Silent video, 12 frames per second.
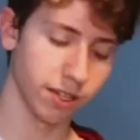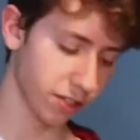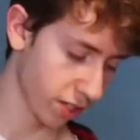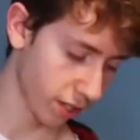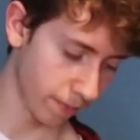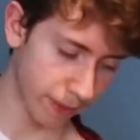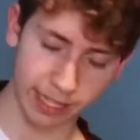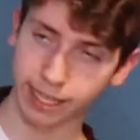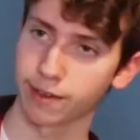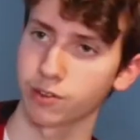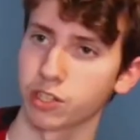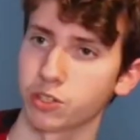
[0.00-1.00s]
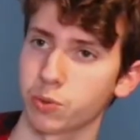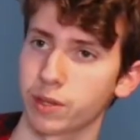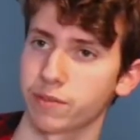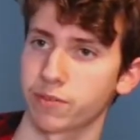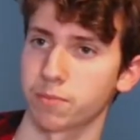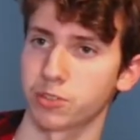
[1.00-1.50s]
to being able to do it
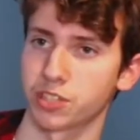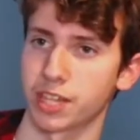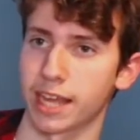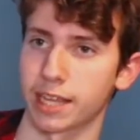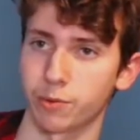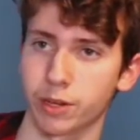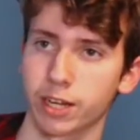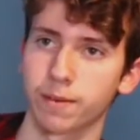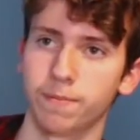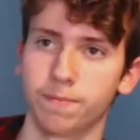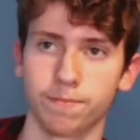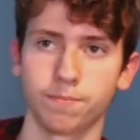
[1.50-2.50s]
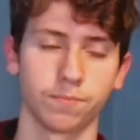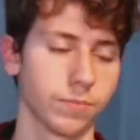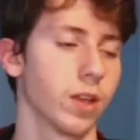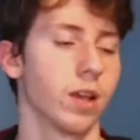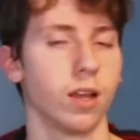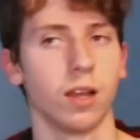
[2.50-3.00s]
from just anywhere.
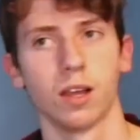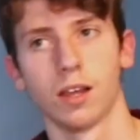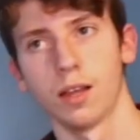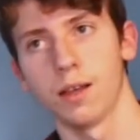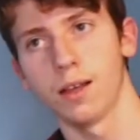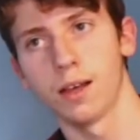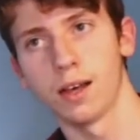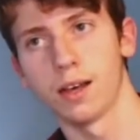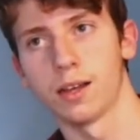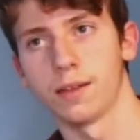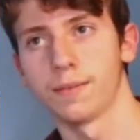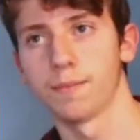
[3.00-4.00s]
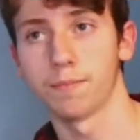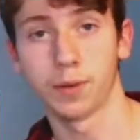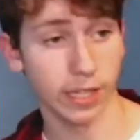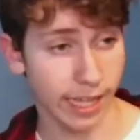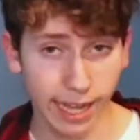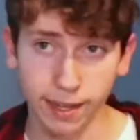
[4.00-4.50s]
But
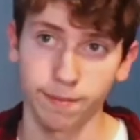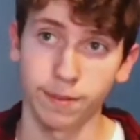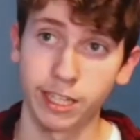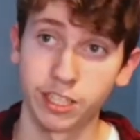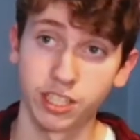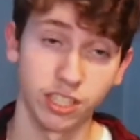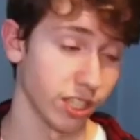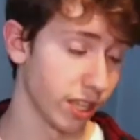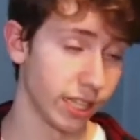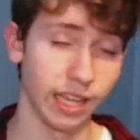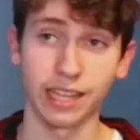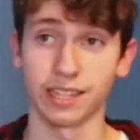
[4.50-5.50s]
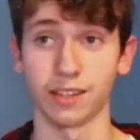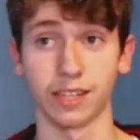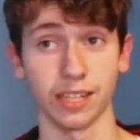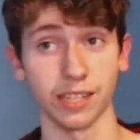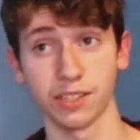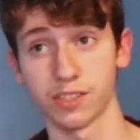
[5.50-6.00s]
yeah,
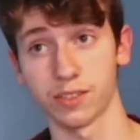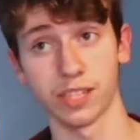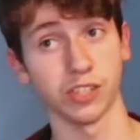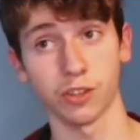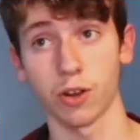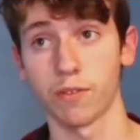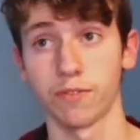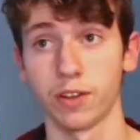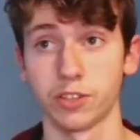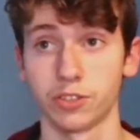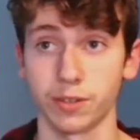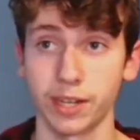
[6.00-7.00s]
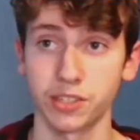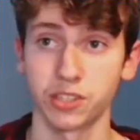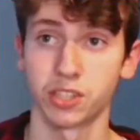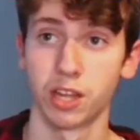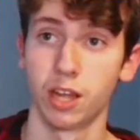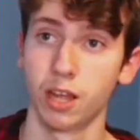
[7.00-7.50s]
these are all fun tricks.
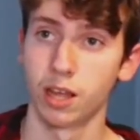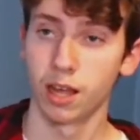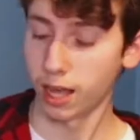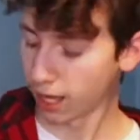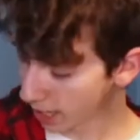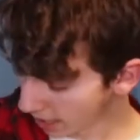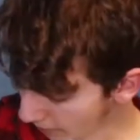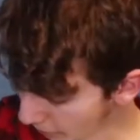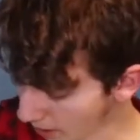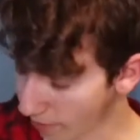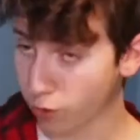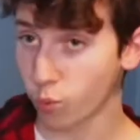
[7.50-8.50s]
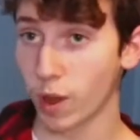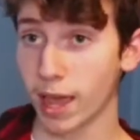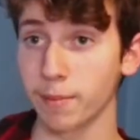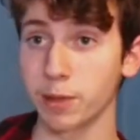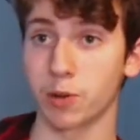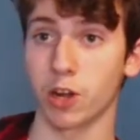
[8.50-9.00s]
If you have a
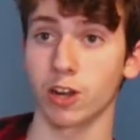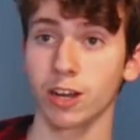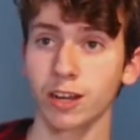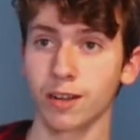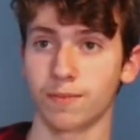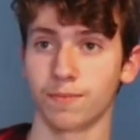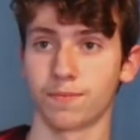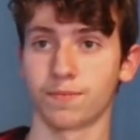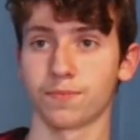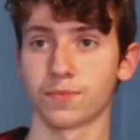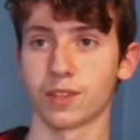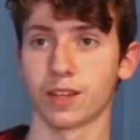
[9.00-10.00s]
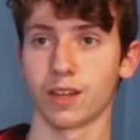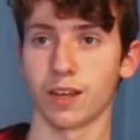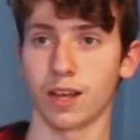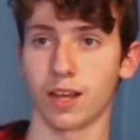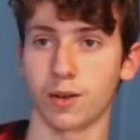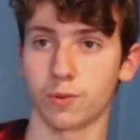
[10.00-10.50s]
whammy bar,
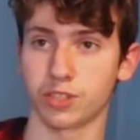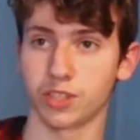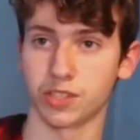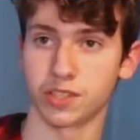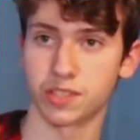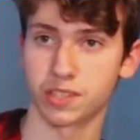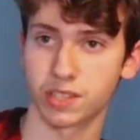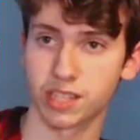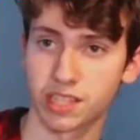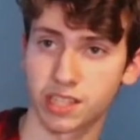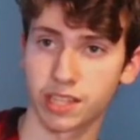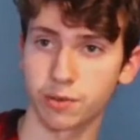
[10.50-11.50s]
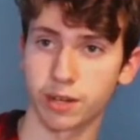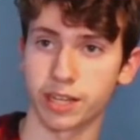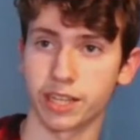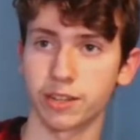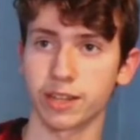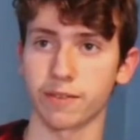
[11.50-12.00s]
which is this thing right
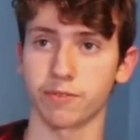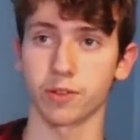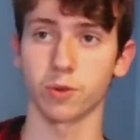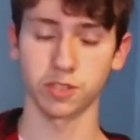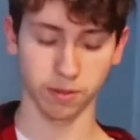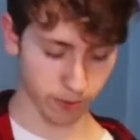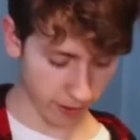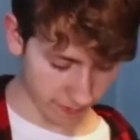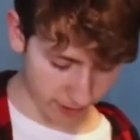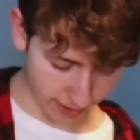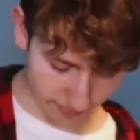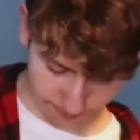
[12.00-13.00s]
here that floats above my